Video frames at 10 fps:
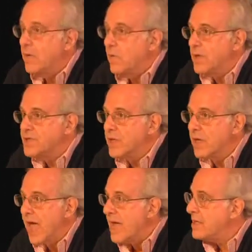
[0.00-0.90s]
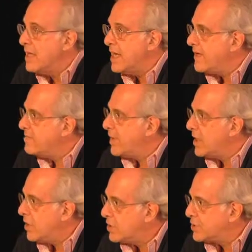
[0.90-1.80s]
was the candidate
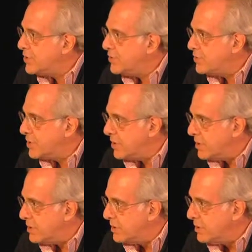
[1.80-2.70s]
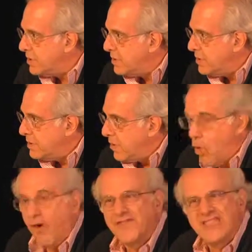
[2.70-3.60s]
everybody looked to
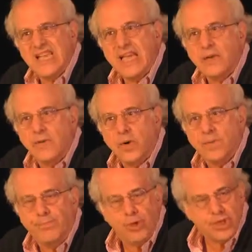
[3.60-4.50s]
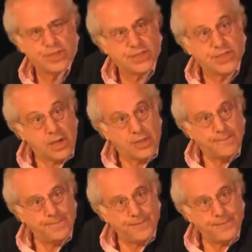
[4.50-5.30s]
offset what Bush had done.